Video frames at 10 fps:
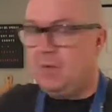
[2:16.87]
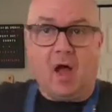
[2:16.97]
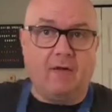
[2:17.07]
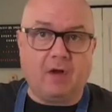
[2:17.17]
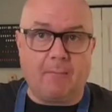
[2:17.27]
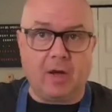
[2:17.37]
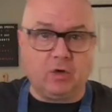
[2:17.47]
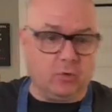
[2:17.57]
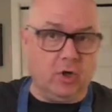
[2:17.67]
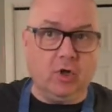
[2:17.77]
I've got my
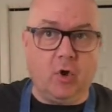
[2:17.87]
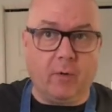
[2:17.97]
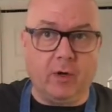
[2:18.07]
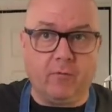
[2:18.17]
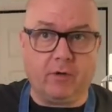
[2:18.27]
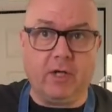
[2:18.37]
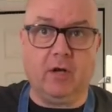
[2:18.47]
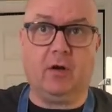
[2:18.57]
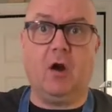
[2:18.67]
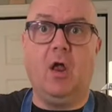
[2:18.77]
grill going over
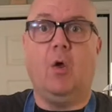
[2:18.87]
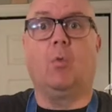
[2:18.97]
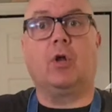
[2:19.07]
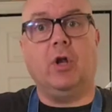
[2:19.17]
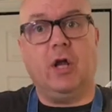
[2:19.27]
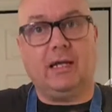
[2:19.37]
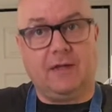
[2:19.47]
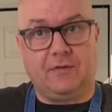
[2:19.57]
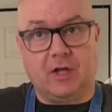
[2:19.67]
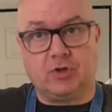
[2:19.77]
here. We're going to get
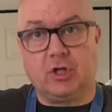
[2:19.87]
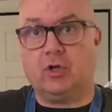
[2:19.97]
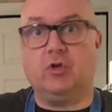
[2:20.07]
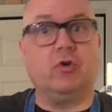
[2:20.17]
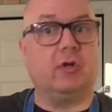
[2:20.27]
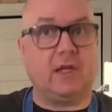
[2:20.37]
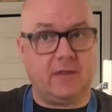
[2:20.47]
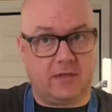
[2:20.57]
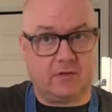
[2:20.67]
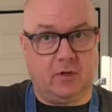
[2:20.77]
that chicken cooking.
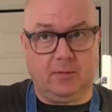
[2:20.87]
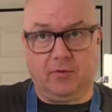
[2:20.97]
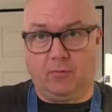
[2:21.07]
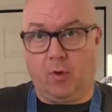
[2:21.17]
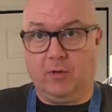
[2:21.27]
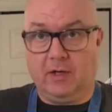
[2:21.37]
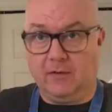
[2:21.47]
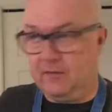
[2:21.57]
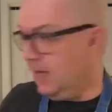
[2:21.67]
That's going to be thrown in at the